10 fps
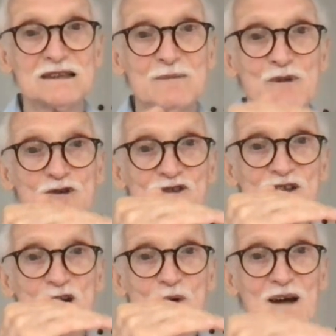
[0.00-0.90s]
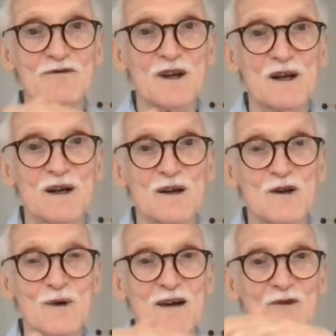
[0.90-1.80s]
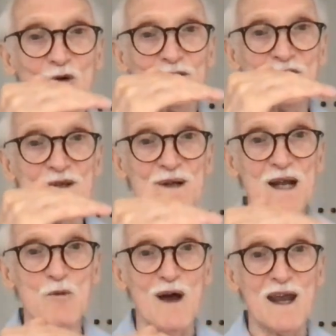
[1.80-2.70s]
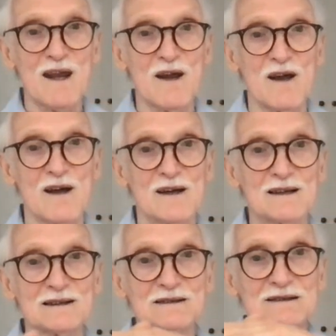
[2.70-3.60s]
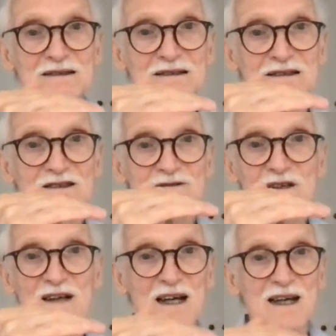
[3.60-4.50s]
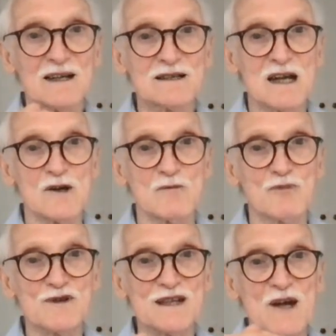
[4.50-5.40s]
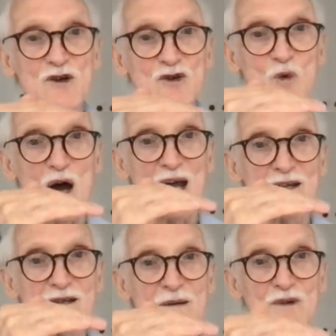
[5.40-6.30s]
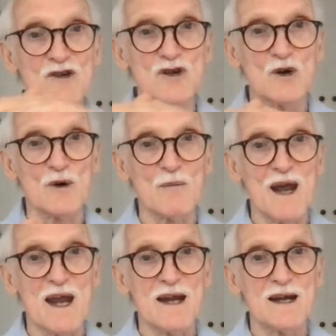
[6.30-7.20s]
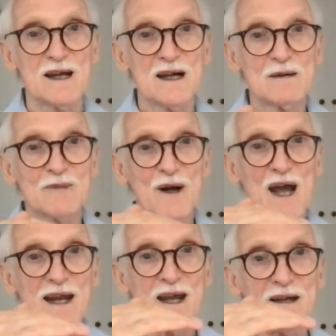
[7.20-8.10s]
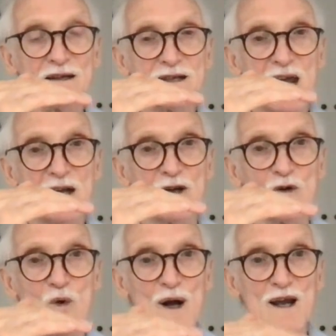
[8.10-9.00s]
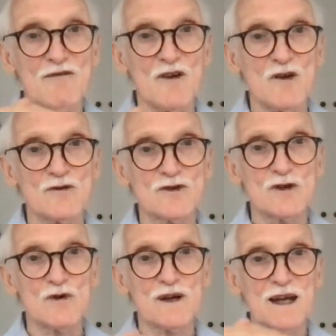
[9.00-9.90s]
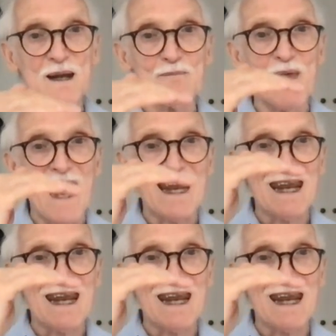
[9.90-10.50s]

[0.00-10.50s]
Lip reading: But you see, you have all this leeway here. So no, I can't tell you percentage-wise how much you're going to make, but I can tell you whatever you do, keep that